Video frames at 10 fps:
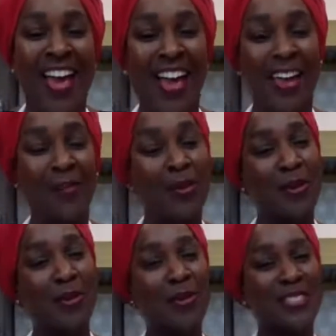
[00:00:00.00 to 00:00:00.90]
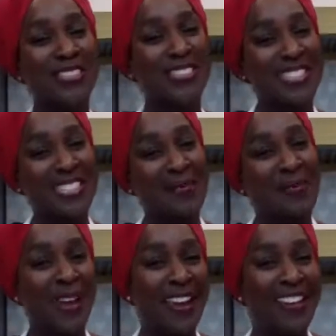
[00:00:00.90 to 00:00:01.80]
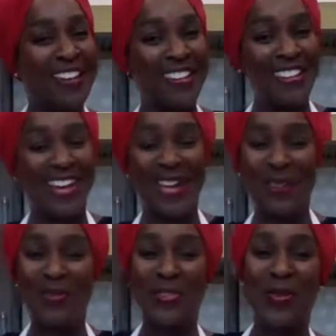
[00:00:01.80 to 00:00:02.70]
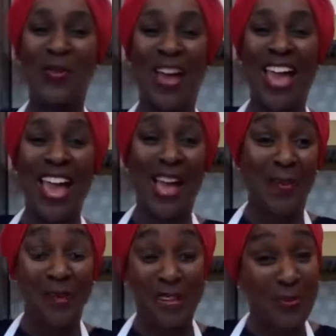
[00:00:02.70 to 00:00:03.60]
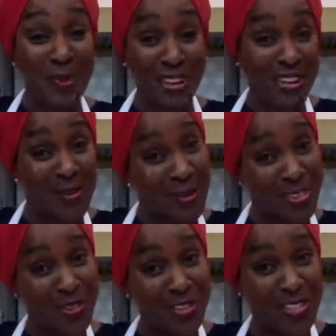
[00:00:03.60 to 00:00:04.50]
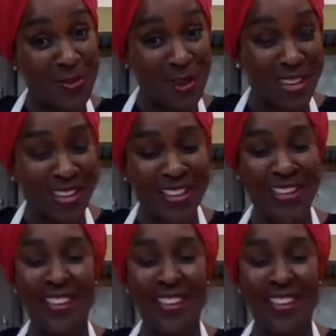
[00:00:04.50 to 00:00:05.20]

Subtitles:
I am your host, C.C. Péan. I'm so happy to be here with you this week.